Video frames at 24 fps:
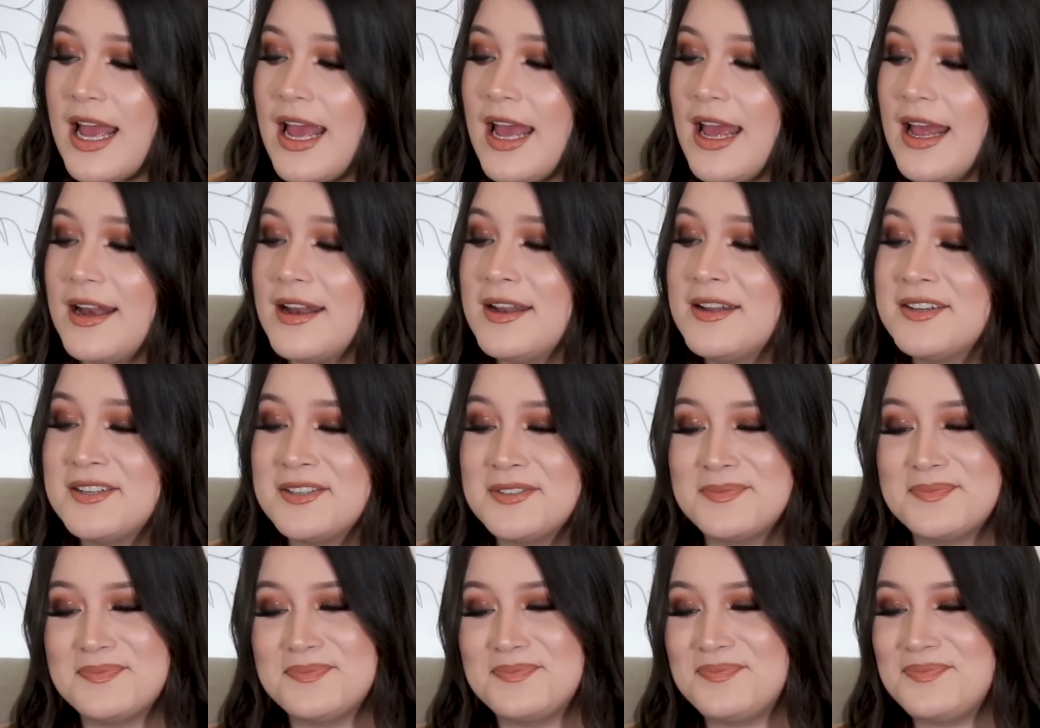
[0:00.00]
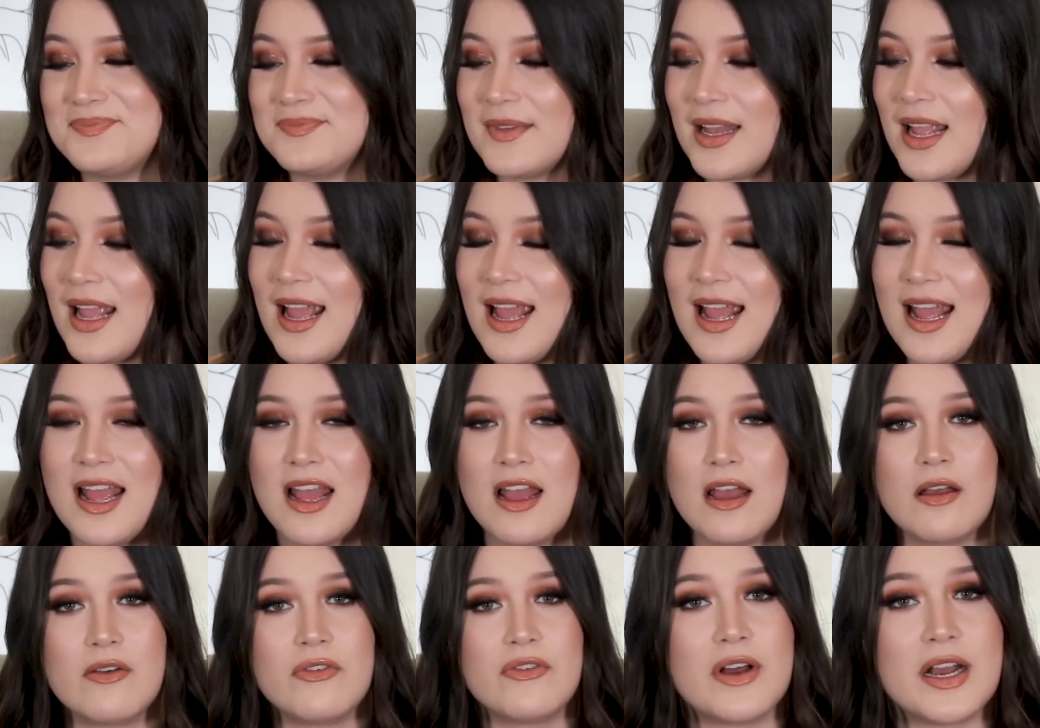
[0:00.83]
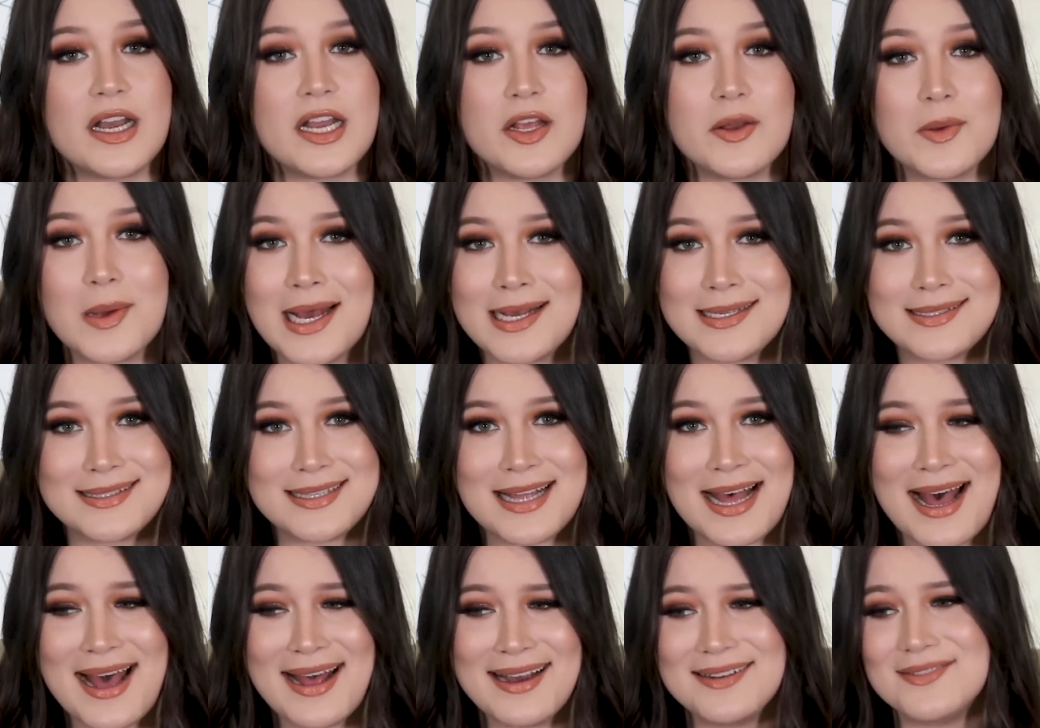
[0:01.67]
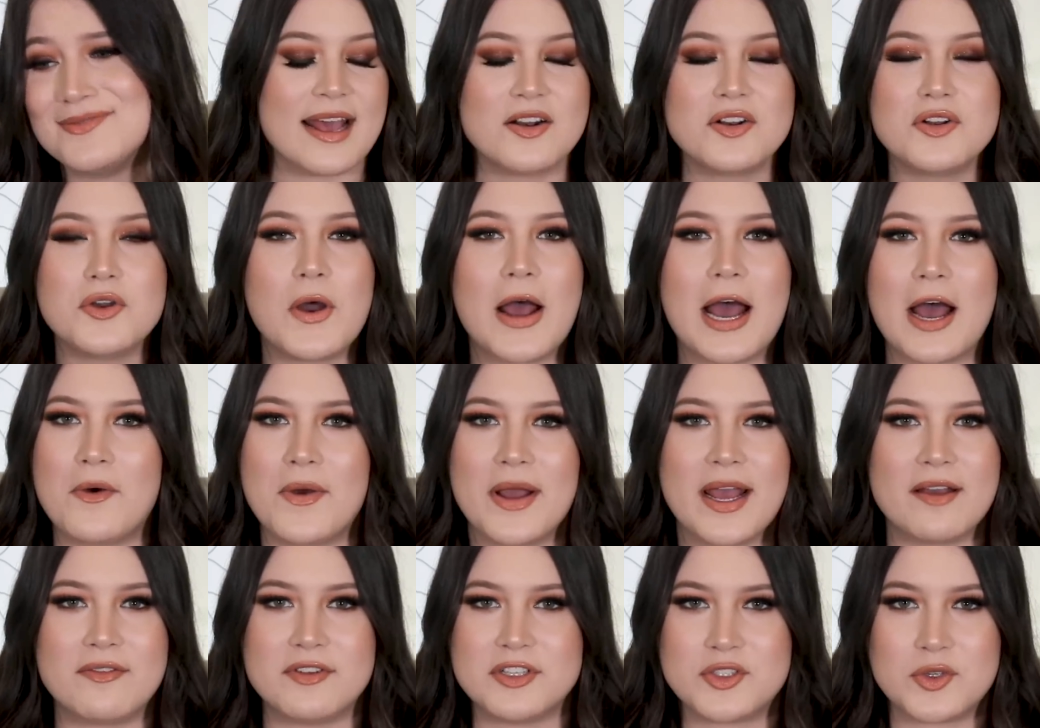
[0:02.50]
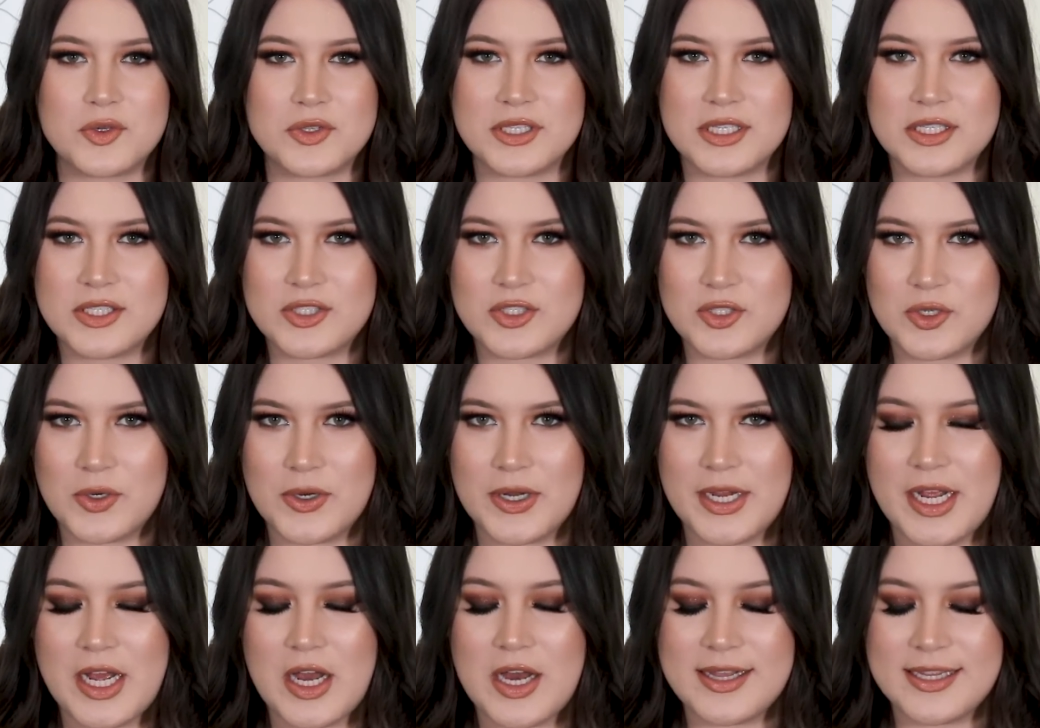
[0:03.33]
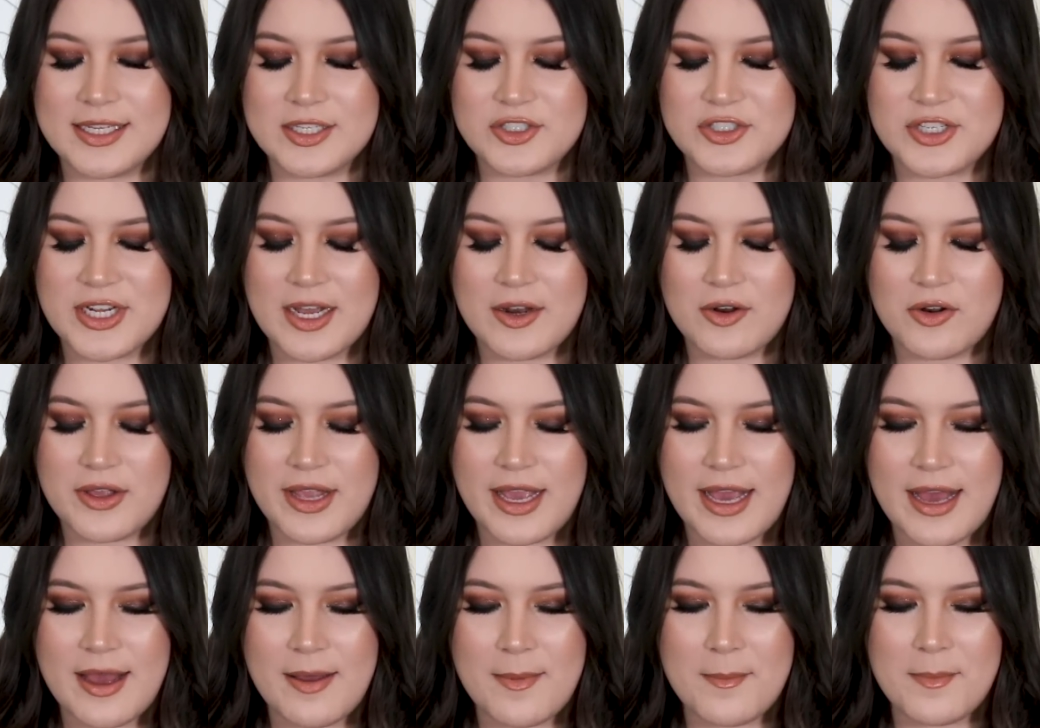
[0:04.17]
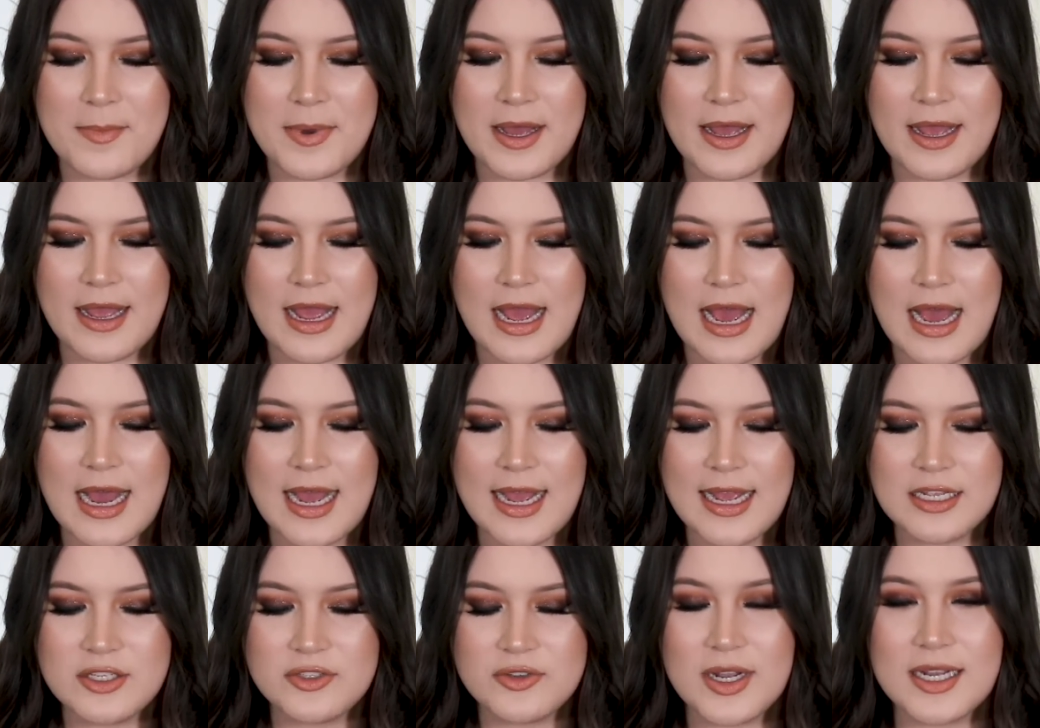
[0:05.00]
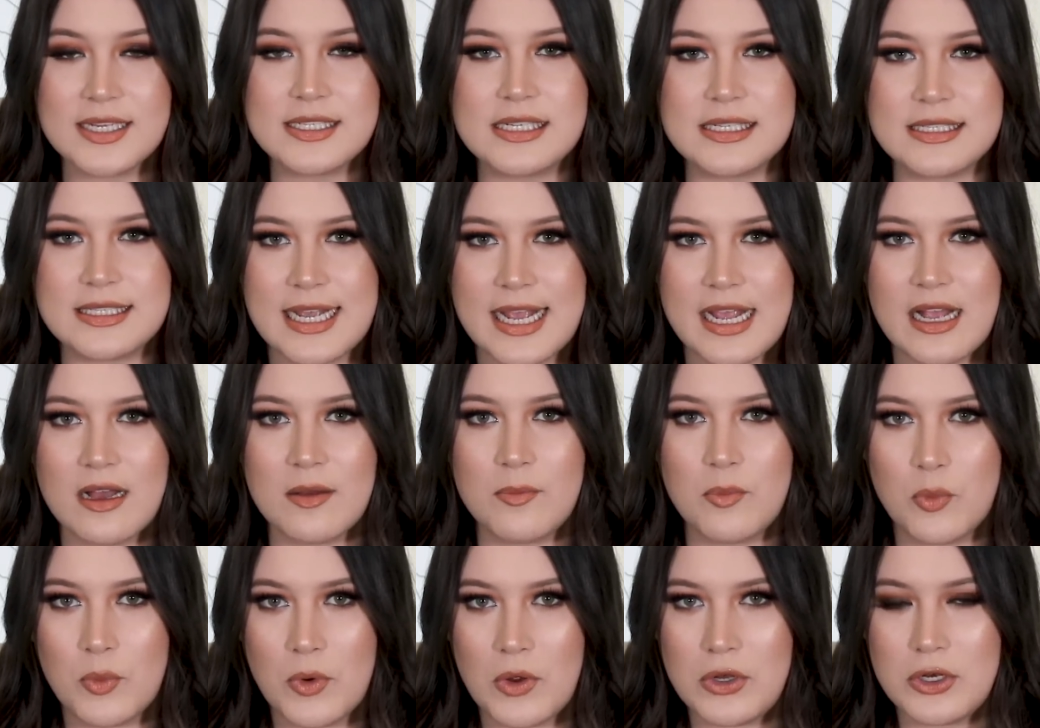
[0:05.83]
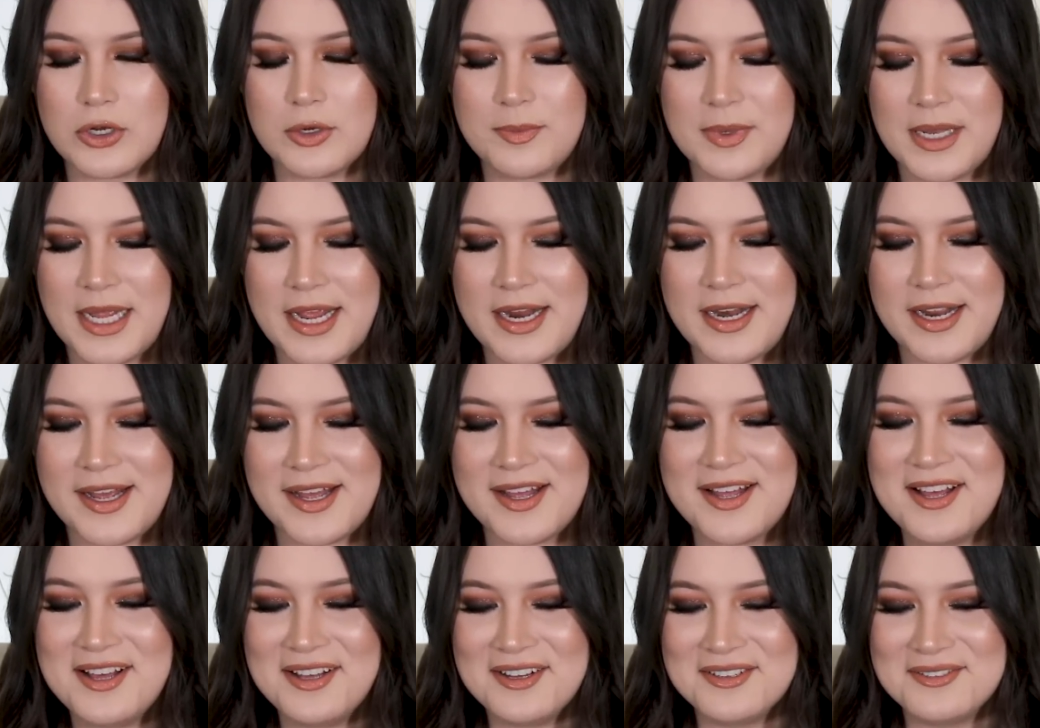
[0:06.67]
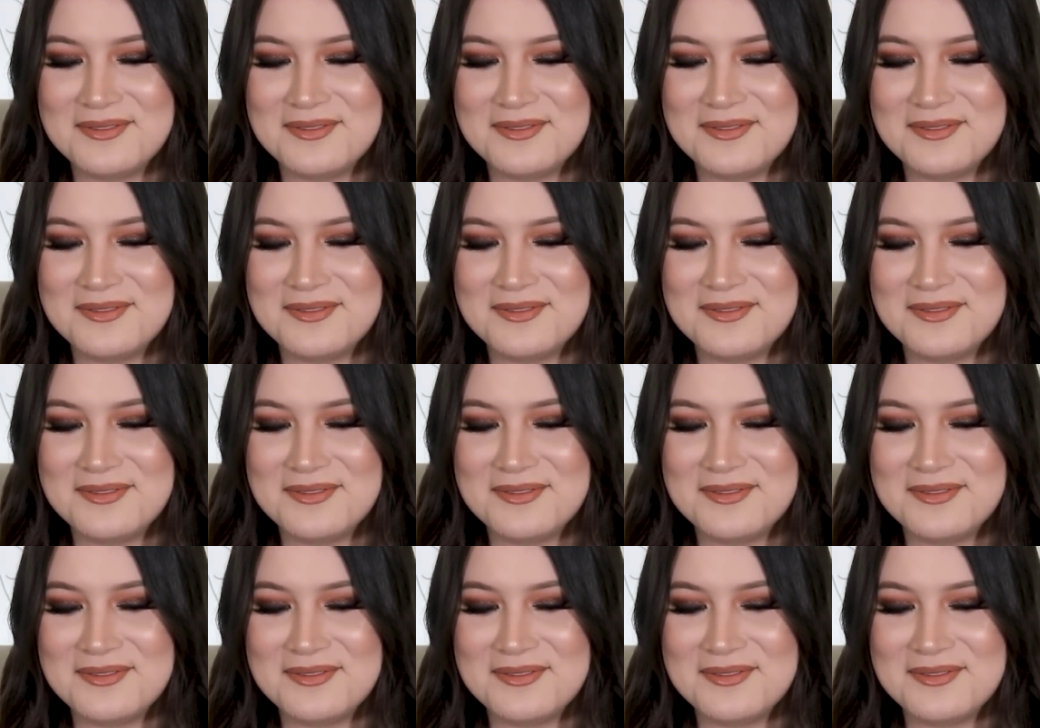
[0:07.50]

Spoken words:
And funny you asked that. I don't know how I haven't told this story on this channel yet, but I tried to take up rollerblading